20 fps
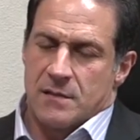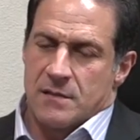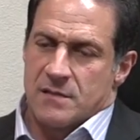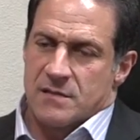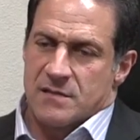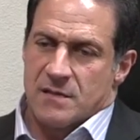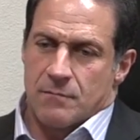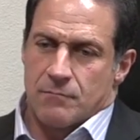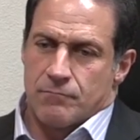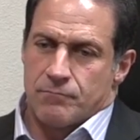
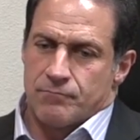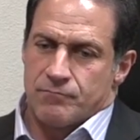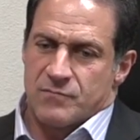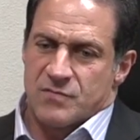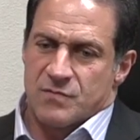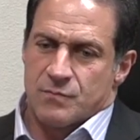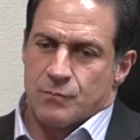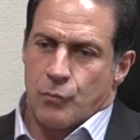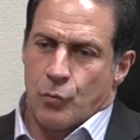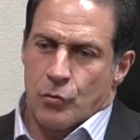some
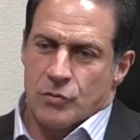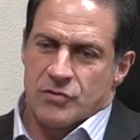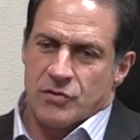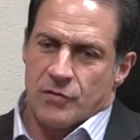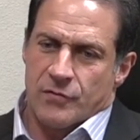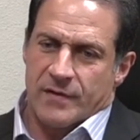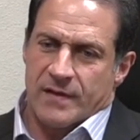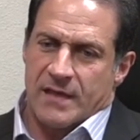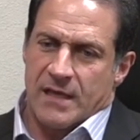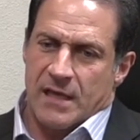board
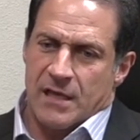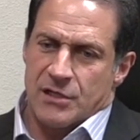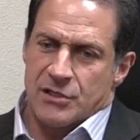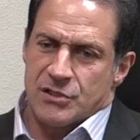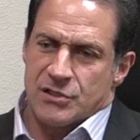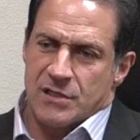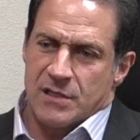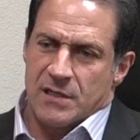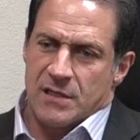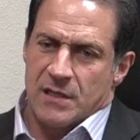
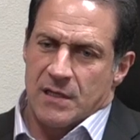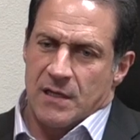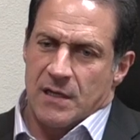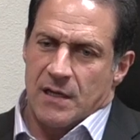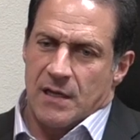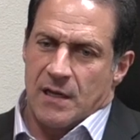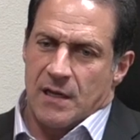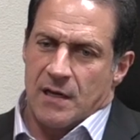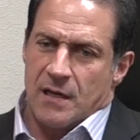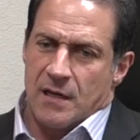certification
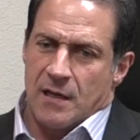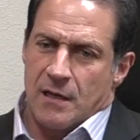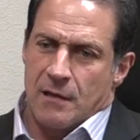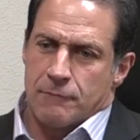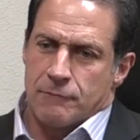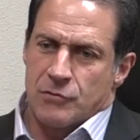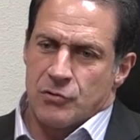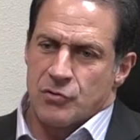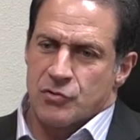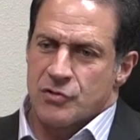in
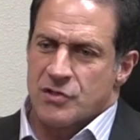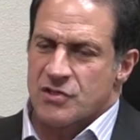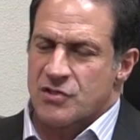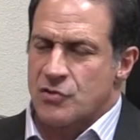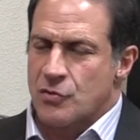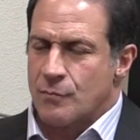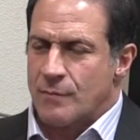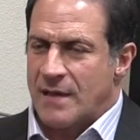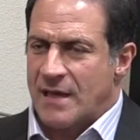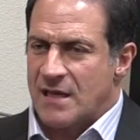
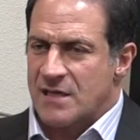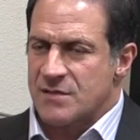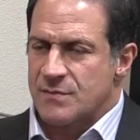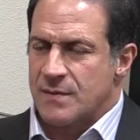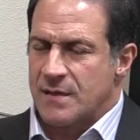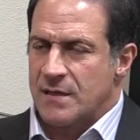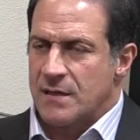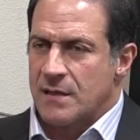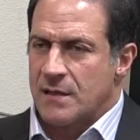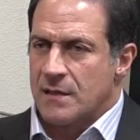nutritional
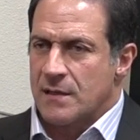management,